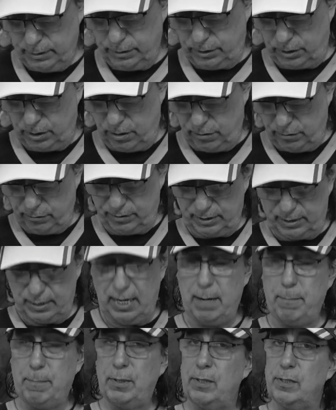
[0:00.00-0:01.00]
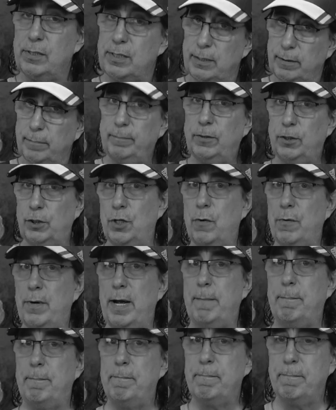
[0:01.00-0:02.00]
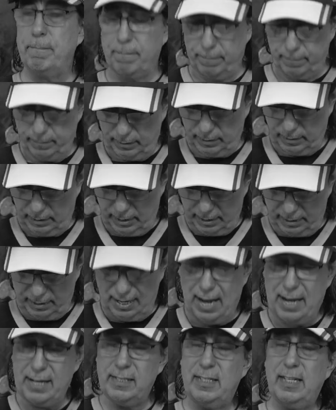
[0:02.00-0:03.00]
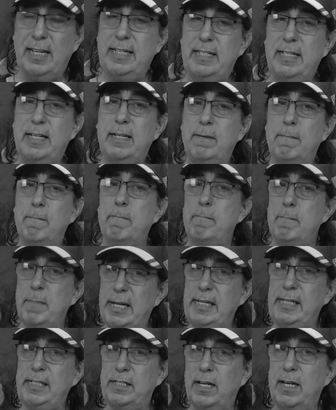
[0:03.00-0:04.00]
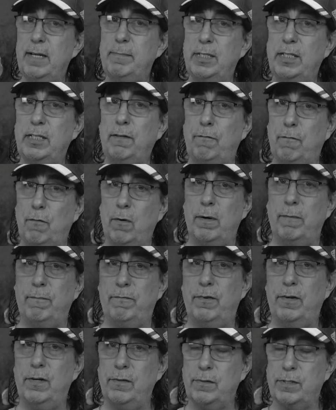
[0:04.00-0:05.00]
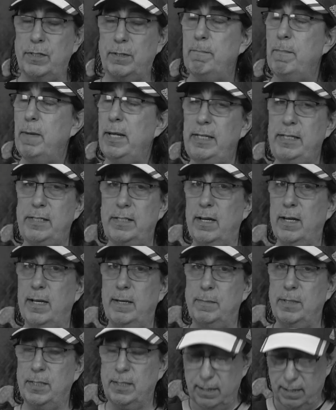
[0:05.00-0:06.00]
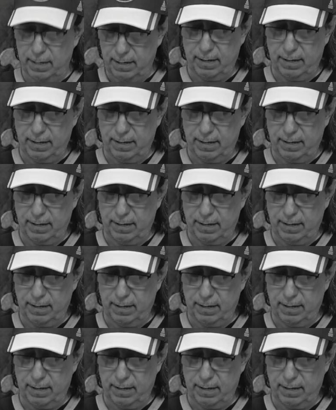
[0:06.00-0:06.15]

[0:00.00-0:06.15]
So the Sabres showed up, as they did many times at the Forum, folks, many times.